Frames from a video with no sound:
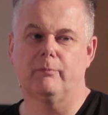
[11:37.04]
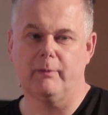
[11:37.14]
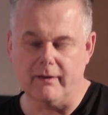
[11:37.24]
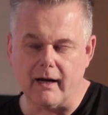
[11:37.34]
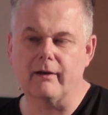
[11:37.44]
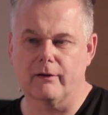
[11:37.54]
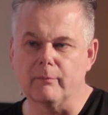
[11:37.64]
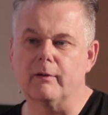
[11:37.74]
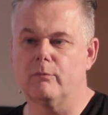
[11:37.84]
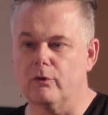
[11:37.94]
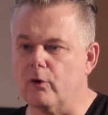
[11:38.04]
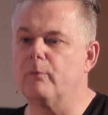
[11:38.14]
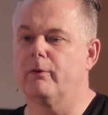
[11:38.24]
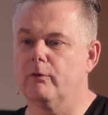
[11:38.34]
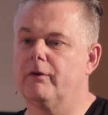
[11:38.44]
to be that little bit more
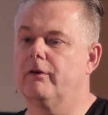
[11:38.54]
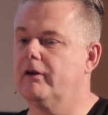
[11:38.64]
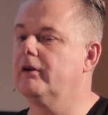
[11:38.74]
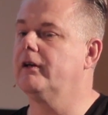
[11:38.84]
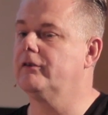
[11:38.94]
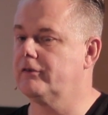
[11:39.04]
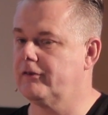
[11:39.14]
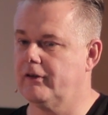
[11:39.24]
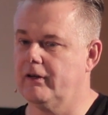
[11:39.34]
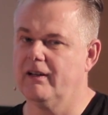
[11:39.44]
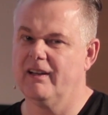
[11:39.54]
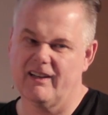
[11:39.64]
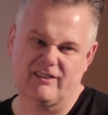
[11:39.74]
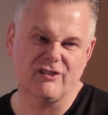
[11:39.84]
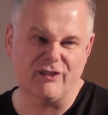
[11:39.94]
open when they're in an agency
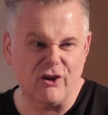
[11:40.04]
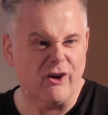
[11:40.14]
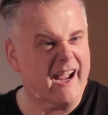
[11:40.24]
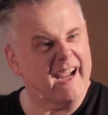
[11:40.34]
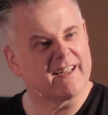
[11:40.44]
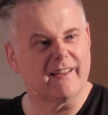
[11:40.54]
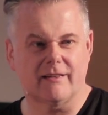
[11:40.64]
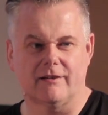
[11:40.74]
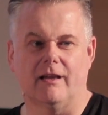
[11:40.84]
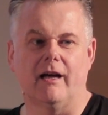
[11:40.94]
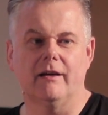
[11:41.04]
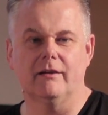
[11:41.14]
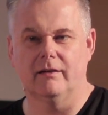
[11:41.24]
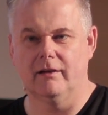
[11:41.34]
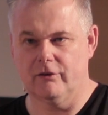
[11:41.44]
and essentially not act like a
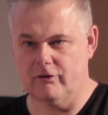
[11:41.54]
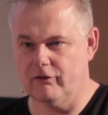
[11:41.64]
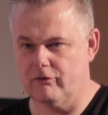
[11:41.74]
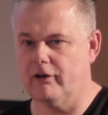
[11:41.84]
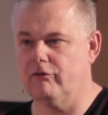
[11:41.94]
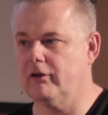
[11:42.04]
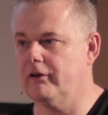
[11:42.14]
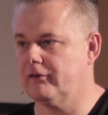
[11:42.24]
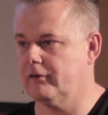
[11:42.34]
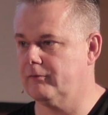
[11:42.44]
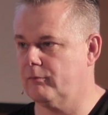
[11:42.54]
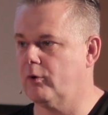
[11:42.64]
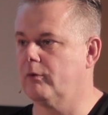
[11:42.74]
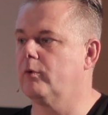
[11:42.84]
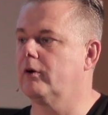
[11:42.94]
client, try and, try and really sort of
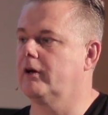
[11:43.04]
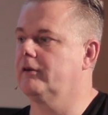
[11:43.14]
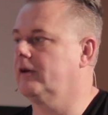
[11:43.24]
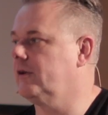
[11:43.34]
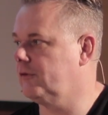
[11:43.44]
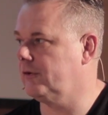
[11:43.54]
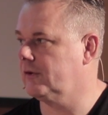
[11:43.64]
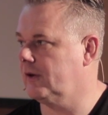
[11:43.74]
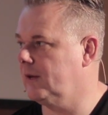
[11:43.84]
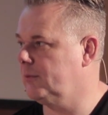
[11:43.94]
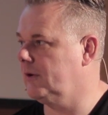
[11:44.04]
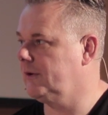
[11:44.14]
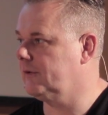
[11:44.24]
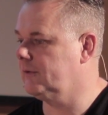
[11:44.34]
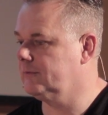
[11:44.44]
work, work as, a, as a real collaborator.